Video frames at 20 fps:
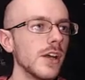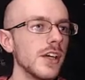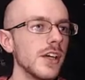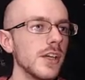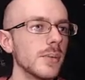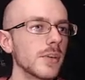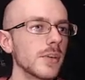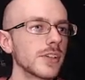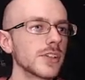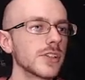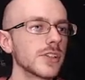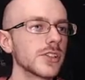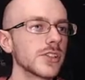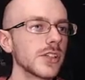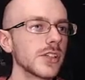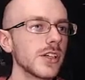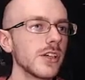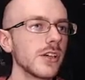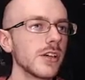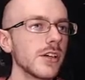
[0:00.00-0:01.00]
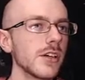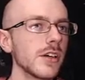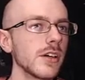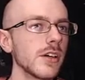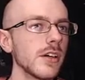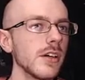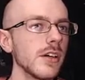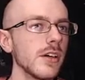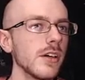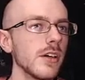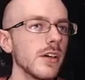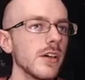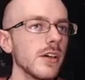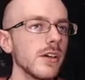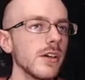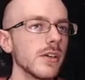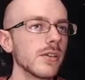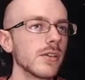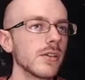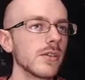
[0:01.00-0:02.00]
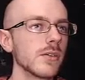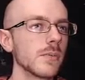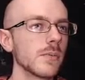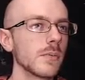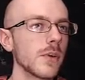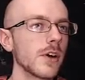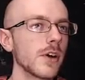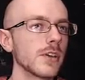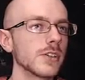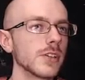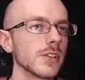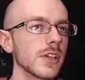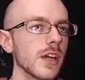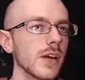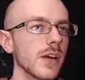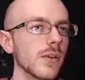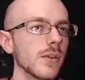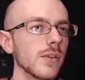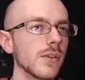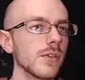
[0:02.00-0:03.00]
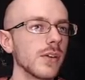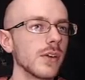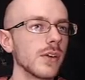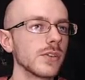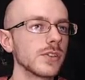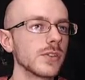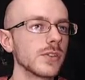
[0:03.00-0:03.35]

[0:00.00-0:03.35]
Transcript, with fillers: He brings a skittering person out. Hold on.